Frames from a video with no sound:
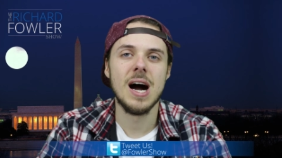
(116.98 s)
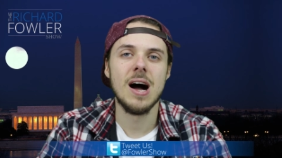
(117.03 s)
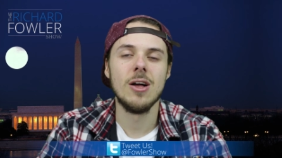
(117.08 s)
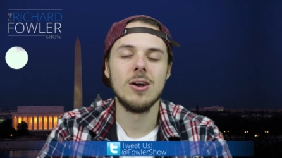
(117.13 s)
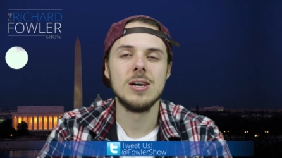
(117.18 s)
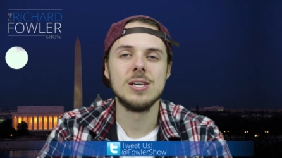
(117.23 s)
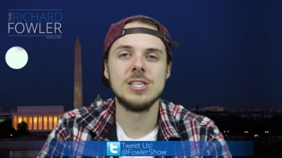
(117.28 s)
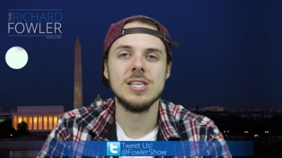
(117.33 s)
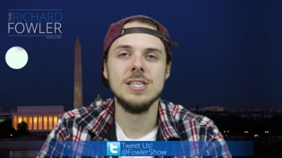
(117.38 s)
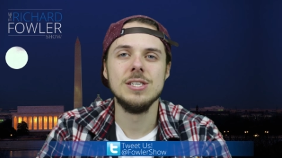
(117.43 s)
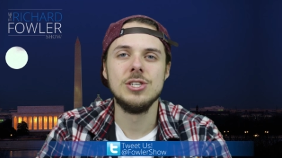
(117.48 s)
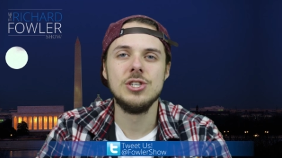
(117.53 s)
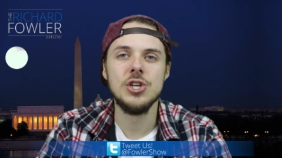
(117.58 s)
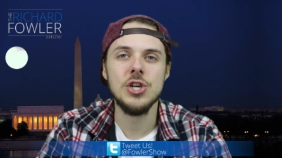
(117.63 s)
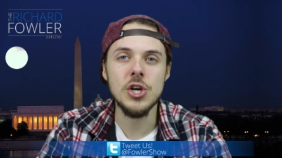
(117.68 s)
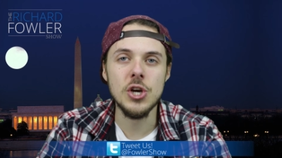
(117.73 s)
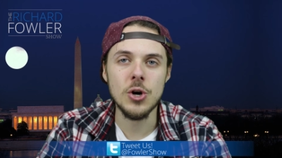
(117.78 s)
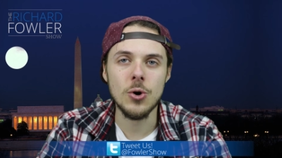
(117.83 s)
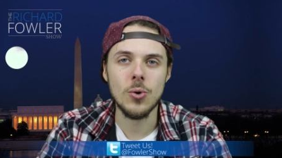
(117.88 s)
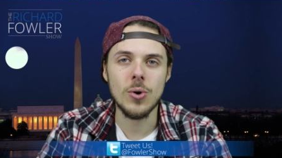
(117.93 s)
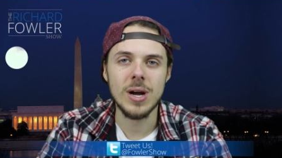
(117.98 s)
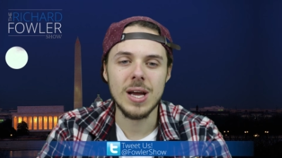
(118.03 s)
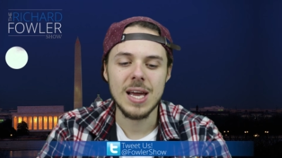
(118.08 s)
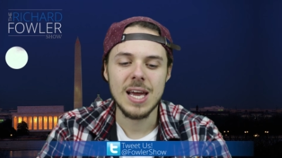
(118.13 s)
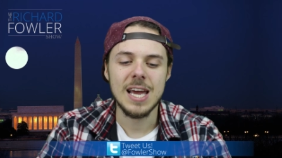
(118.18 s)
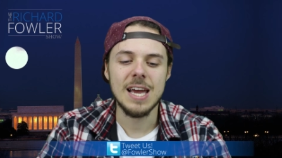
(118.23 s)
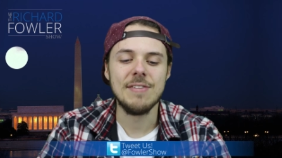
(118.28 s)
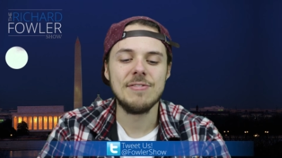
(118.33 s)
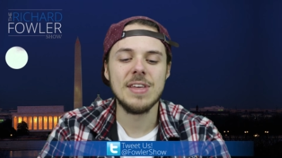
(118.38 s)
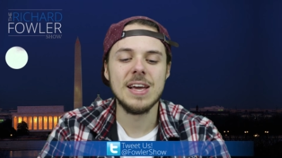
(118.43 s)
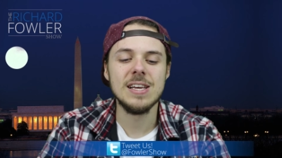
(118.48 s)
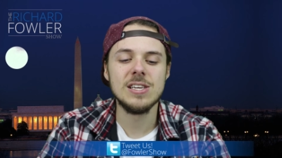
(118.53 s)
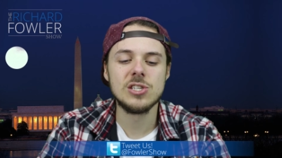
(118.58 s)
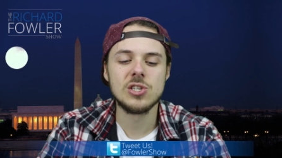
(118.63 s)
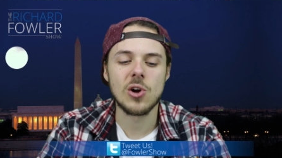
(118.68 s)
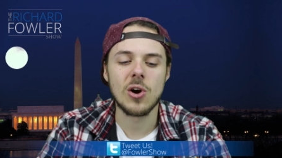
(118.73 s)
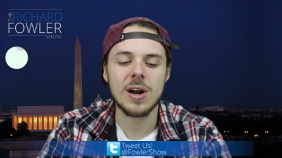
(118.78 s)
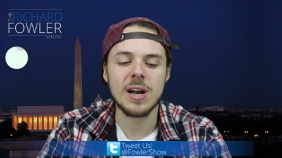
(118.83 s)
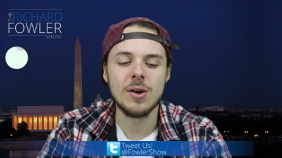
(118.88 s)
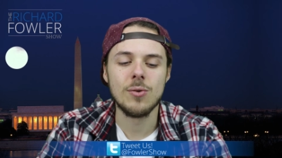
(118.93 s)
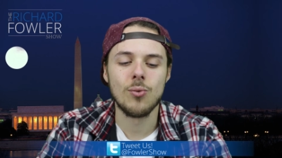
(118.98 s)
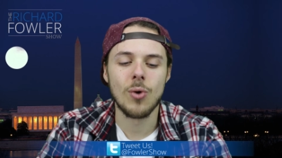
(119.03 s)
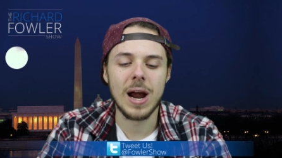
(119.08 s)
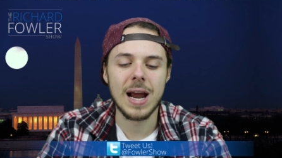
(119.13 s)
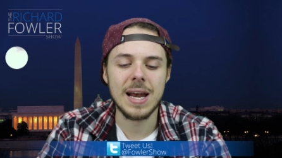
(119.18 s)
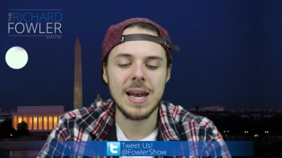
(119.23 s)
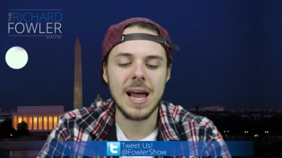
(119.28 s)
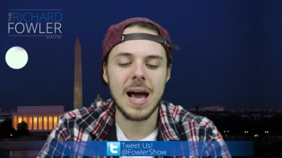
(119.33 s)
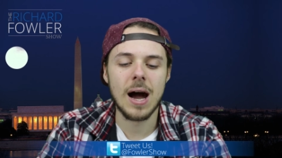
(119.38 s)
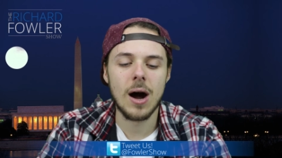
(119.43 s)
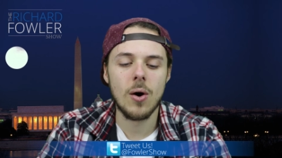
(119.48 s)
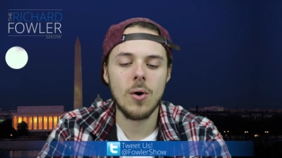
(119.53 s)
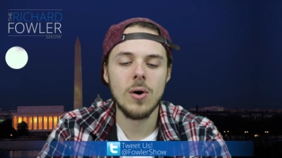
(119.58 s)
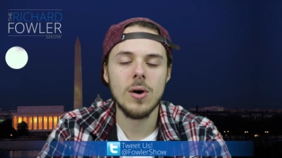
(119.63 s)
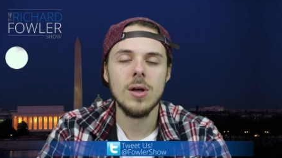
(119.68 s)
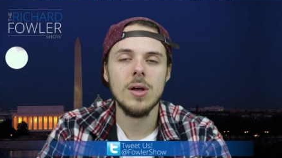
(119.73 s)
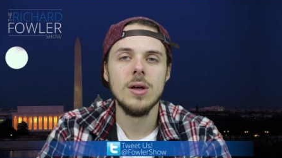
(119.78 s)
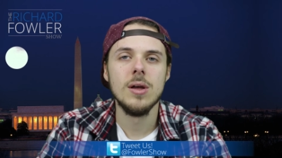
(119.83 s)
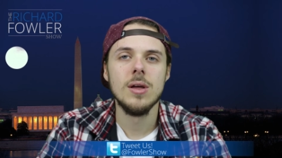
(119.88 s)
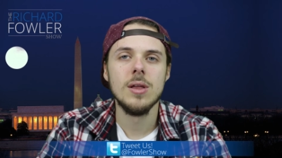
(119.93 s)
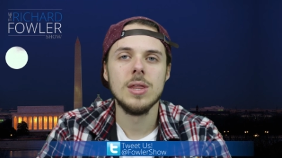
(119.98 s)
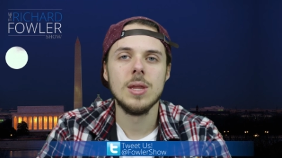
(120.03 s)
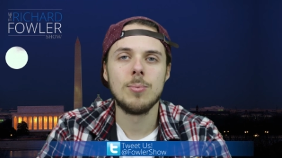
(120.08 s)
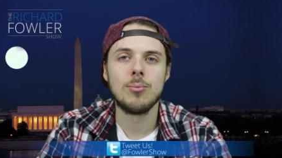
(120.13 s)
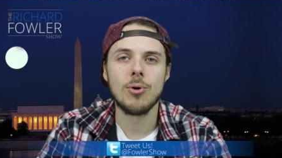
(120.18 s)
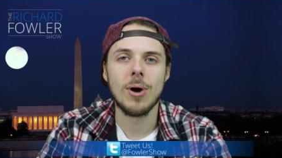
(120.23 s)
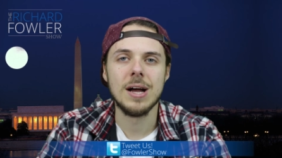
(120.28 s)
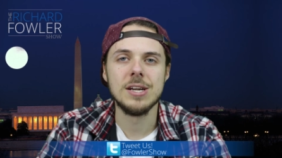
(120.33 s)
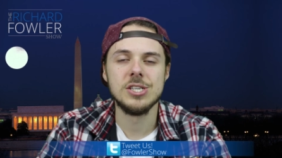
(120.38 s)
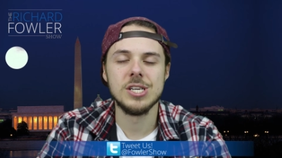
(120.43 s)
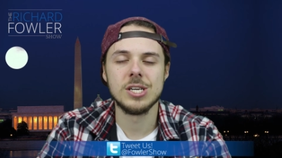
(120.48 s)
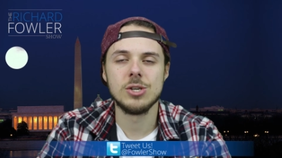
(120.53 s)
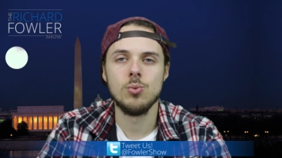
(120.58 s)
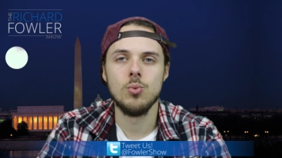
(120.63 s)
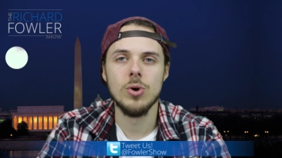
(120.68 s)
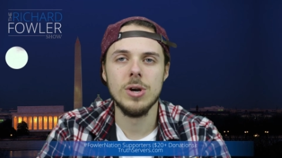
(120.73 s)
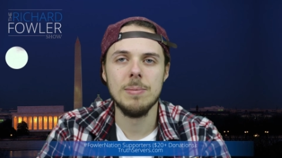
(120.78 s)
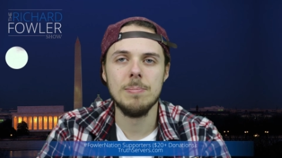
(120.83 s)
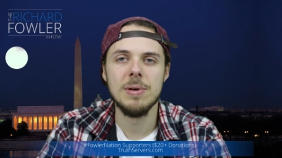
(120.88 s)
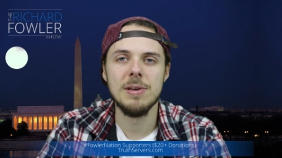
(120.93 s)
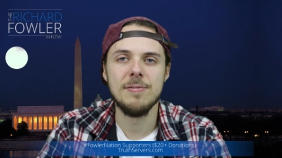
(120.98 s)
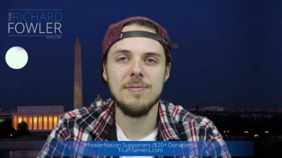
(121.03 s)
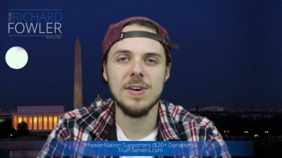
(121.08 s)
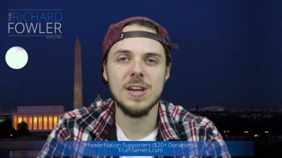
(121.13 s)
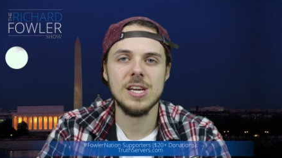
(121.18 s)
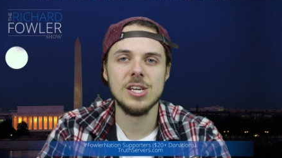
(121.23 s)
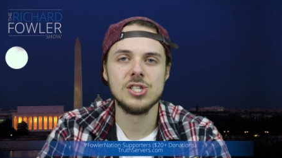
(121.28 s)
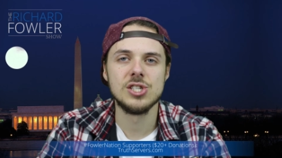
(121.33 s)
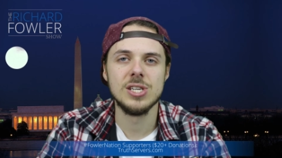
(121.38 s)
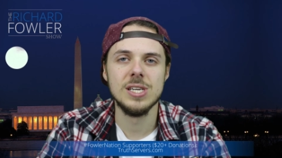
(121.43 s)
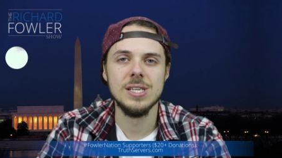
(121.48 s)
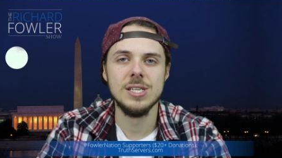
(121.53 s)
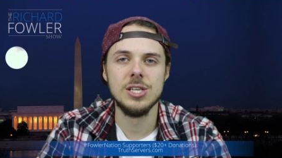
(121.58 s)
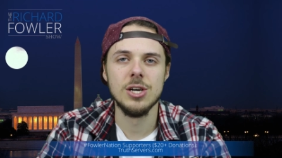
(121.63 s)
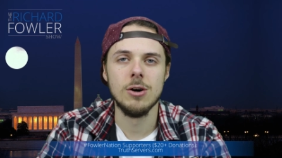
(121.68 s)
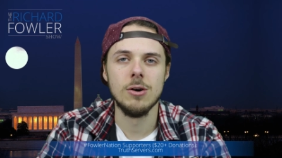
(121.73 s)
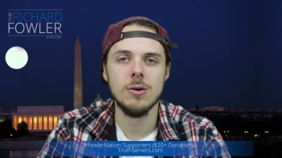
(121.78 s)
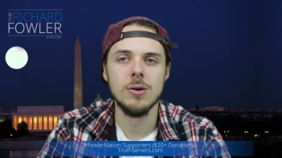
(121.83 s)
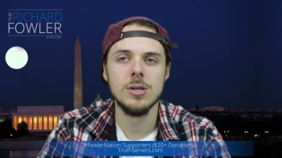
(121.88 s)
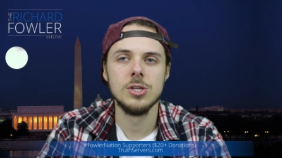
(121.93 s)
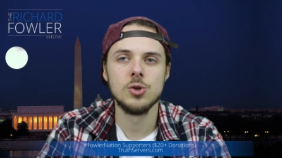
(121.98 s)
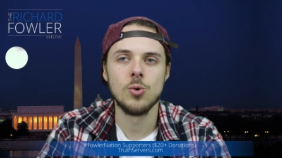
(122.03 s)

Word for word: and two, if they started right now, the project wouldn't be finished until